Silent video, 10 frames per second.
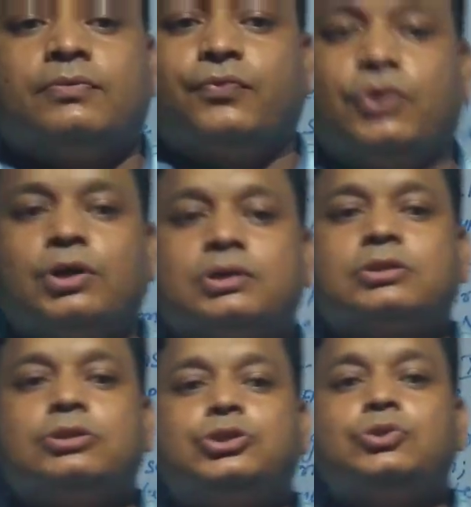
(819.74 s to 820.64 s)

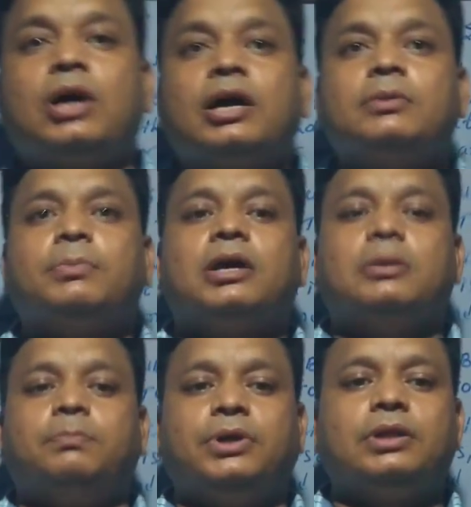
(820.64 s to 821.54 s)
Words joined
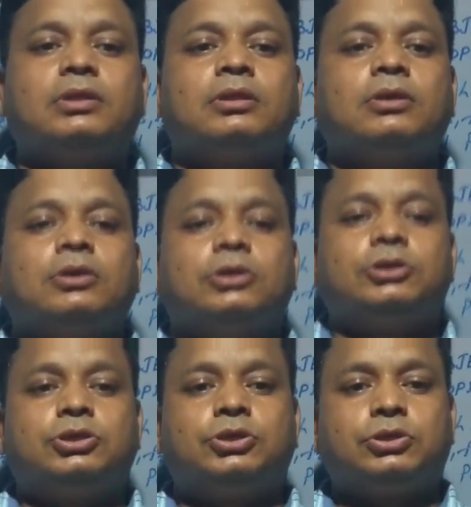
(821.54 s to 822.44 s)
by with,
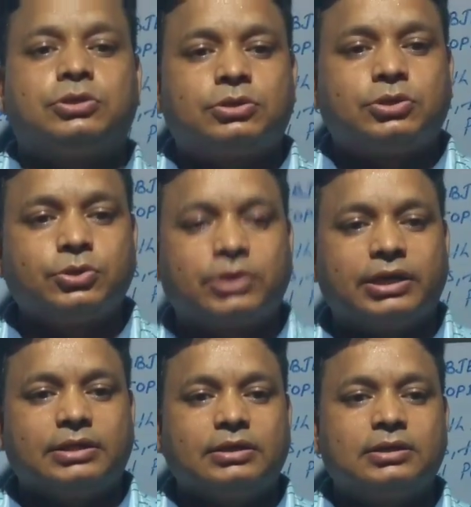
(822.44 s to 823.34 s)

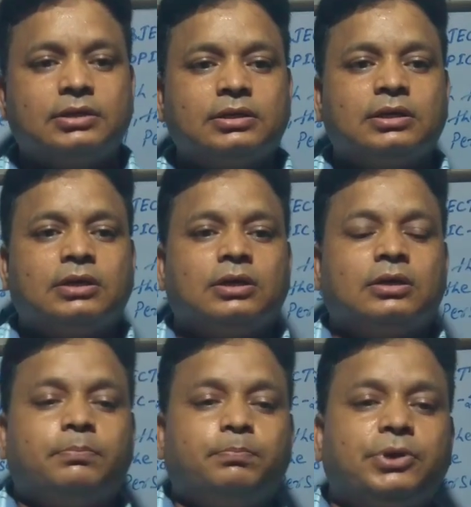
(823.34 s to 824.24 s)
together,
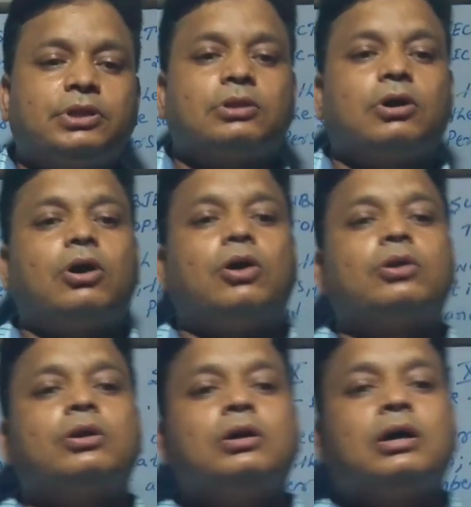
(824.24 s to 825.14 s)
with,
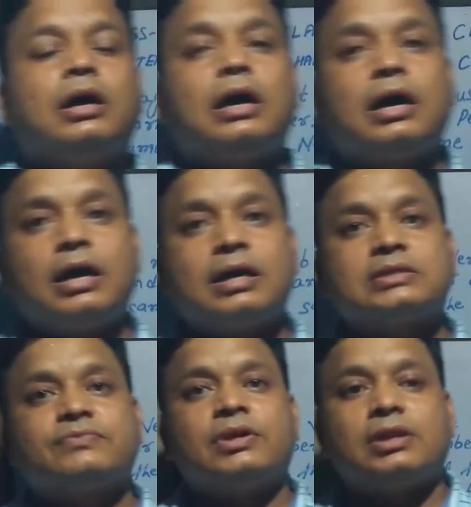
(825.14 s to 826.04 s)
or
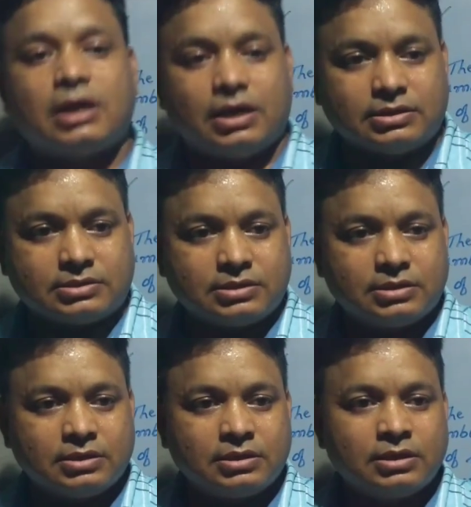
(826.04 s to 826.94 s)
as well as.
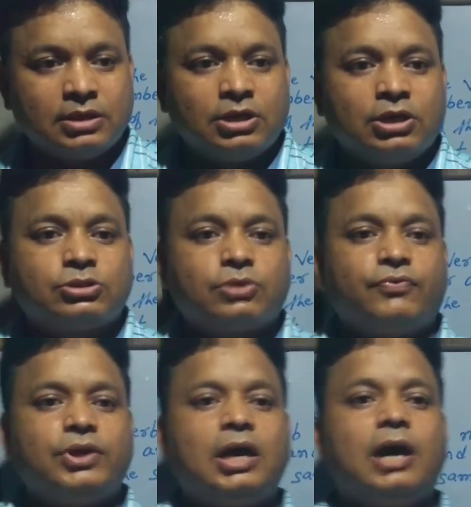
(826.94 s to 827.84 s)
So
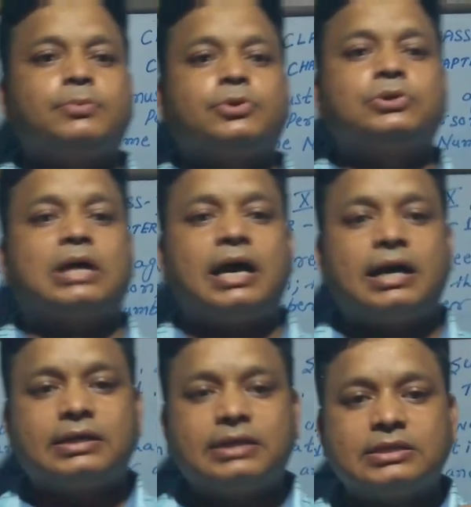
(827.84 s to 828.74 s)
we have to use
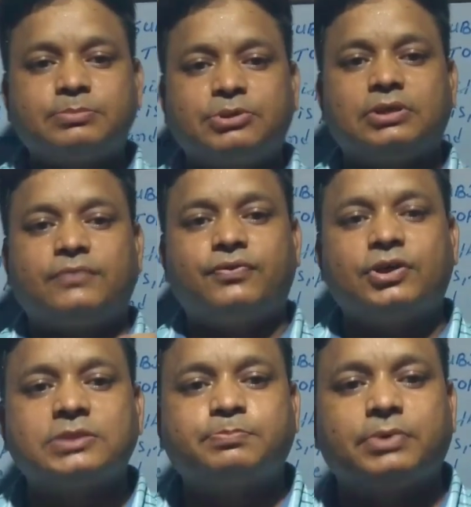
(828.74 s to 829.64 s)
agrees with the
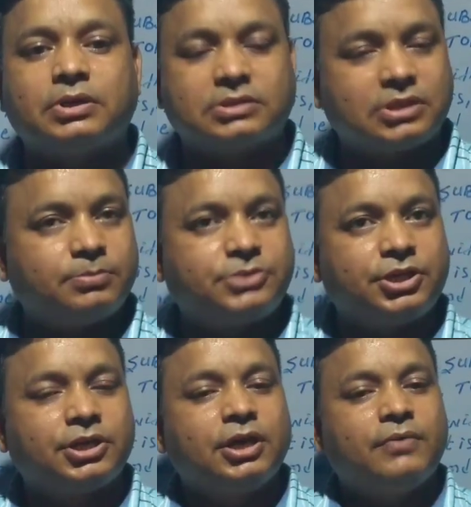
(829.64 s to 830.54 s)
first
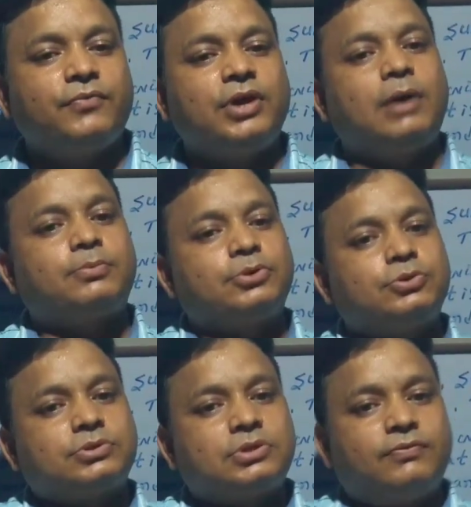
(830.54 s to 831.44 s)
subject, we have to
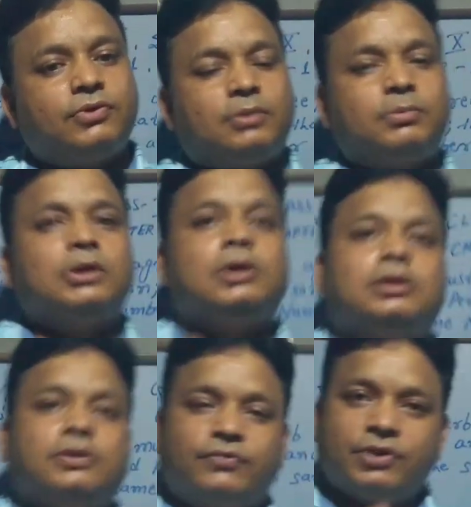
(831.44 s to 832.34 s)
use the verb.
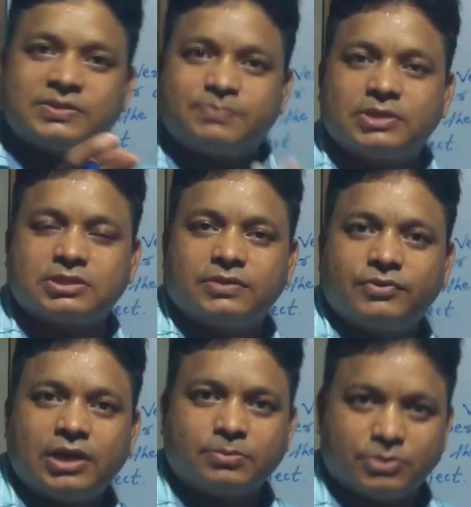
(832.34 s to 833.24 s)
In the first person
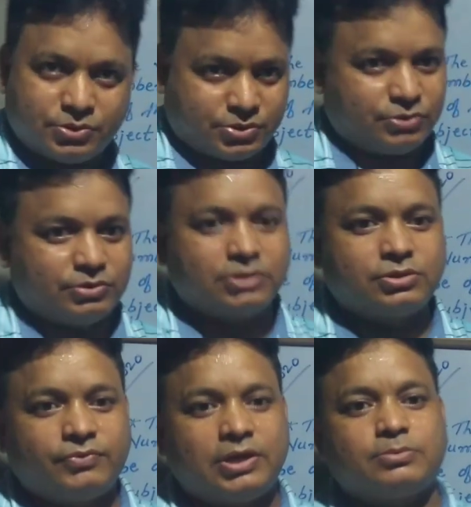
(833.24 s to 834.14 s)
we have to use singular, so
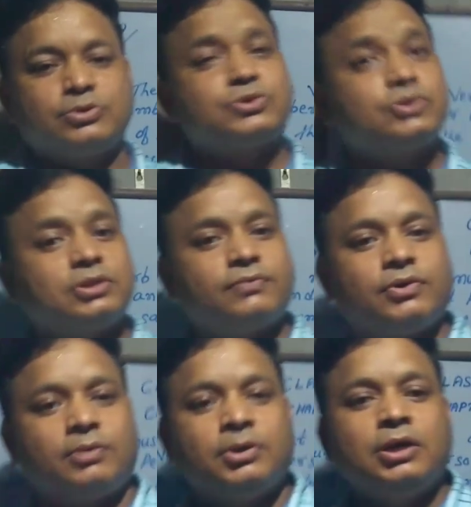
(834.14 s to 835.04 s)
we have to use singular
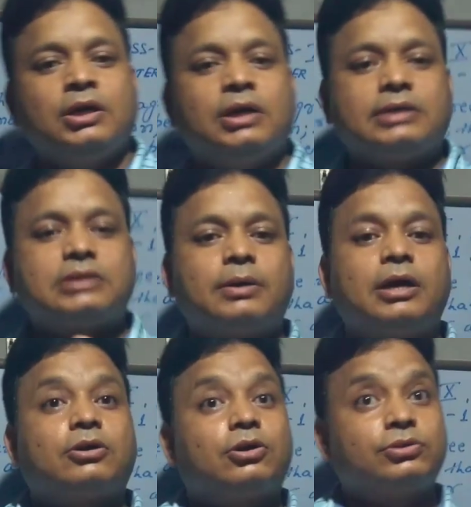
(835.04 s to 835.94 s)
verb. Example,
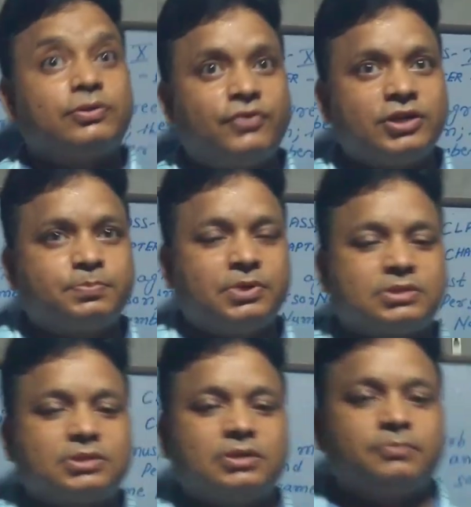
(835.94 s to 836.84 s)
according to the first
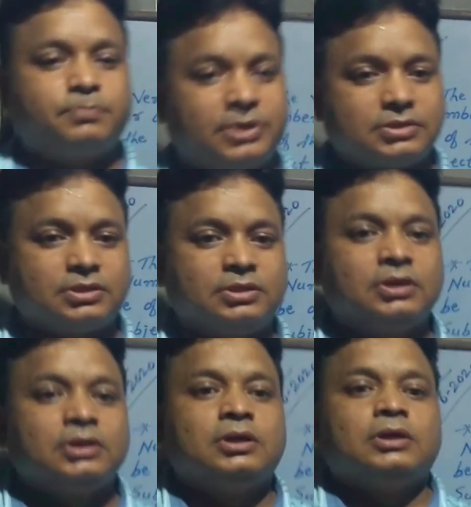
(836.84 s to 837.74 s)
person,
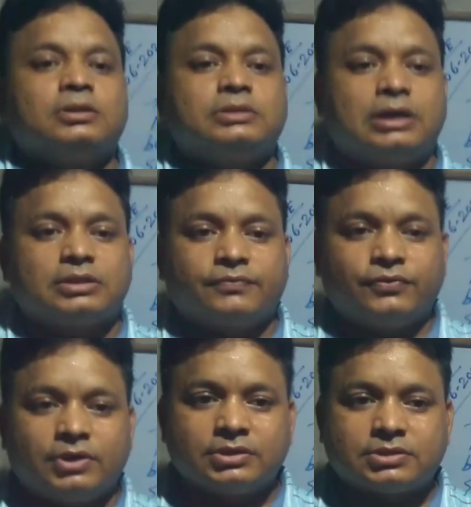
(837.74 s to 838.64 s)
that is the
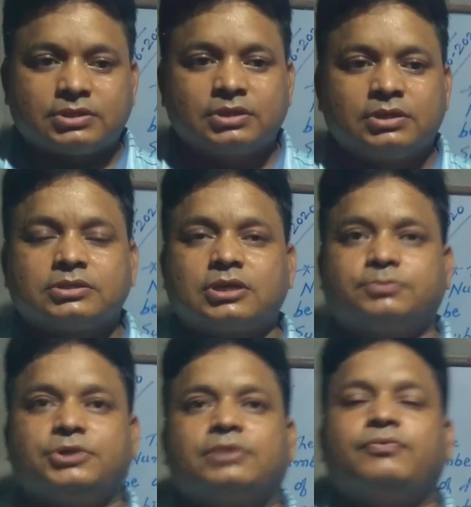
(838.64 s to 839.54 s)
first
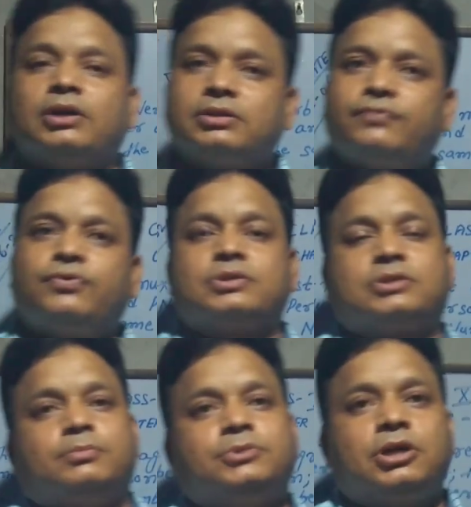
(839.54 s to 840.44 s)
subject. What is the first
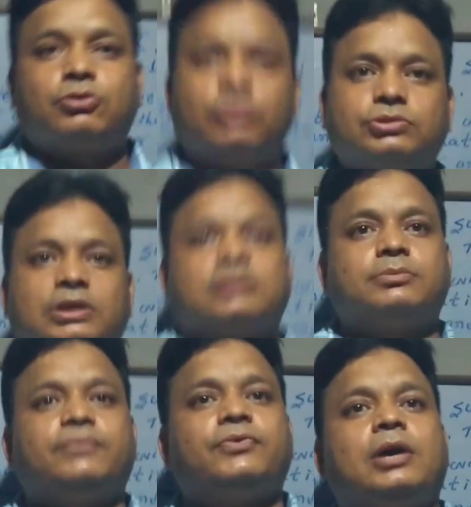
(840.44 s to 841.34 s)
subject? According to the
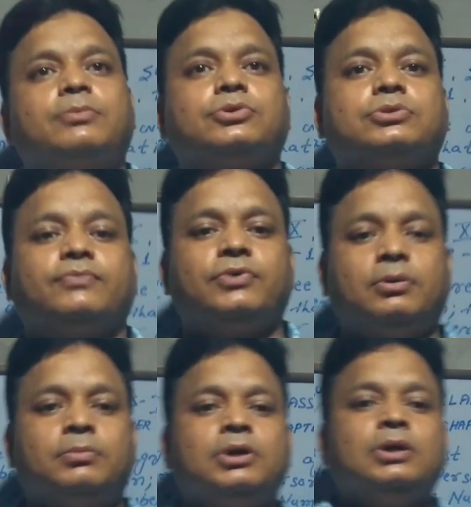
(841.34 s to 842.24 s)
subject we have to use the
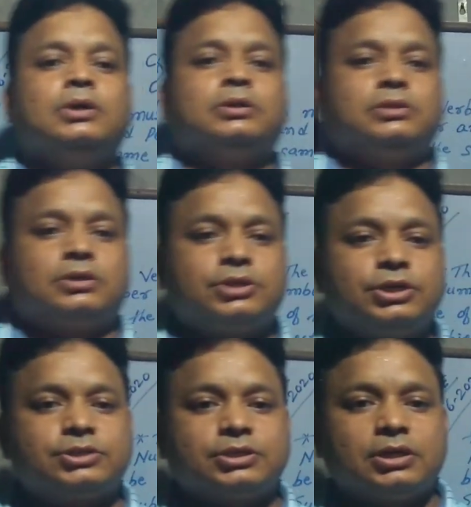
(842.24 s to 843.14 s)
verb. The
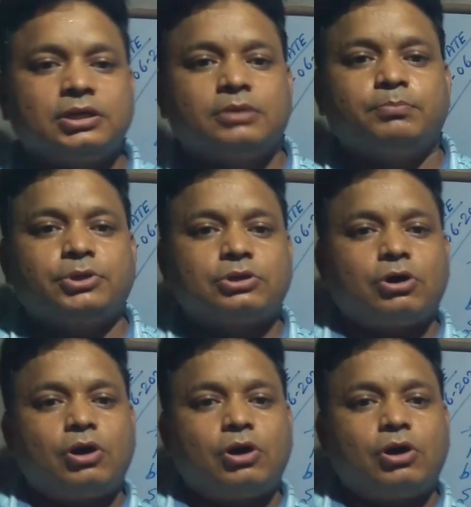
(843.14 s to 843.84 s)
teacher with